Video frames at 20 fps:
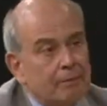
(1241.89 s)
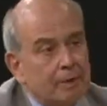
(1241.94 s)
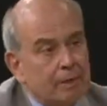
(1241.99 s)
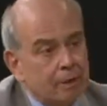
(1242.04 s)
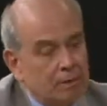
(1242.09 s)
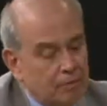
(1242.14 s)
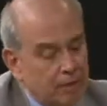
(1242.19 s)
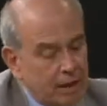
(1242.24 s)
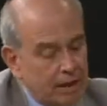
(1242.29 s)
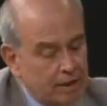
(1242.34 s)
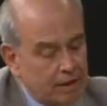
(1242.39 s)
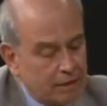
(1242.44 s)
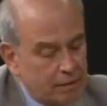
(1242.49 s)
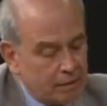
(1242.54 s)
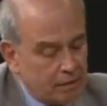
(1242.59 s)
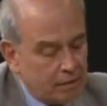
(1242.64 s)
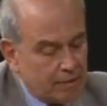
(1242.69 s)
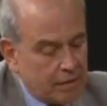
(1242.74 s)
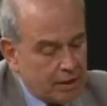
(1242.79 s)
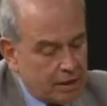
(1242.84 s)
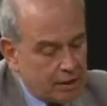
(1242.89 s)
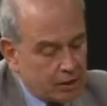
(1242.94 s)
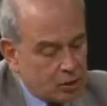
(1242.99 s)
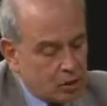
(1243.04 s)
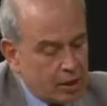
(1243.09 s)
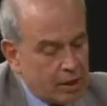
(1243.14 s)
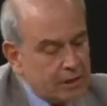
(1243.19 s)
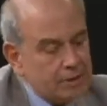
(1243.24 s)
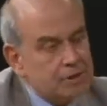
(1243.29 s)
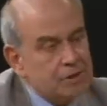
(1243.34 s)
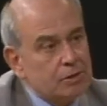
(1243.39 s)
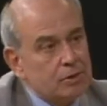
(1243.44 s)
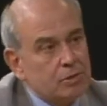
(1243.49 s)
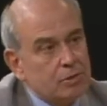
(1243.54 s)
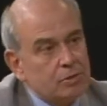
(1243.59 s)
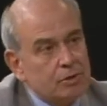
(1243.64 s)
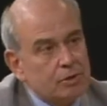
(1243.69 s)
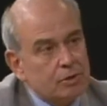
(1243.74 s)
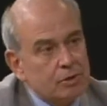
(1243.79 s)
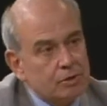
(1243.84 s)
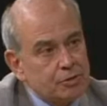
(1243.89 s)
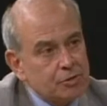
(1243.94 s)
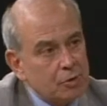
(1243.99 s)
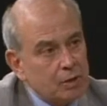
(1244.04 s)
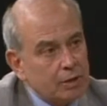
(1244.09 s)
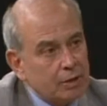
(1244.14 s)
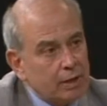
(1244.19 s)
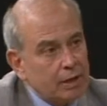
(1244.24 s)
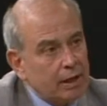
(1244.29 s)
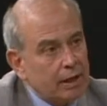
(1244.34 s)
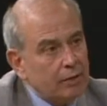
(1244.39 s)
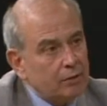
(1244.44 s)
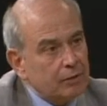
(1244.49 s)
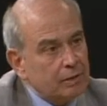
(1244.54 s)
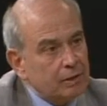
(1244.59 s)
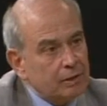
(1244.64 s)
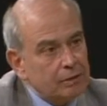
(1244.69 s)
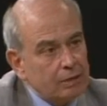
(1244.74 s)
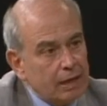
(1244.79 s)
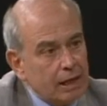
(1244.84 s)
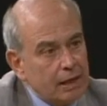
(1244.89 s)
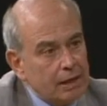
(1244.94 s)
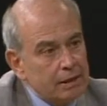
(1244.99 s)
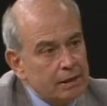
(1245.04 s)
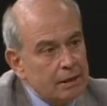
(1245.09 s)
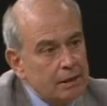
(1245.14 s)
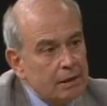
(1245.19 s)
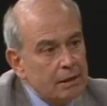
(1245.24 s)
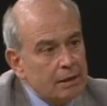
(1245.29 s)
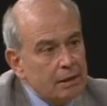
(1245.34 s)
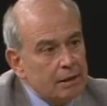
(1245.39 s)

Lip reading: You've had a chance to sort it out in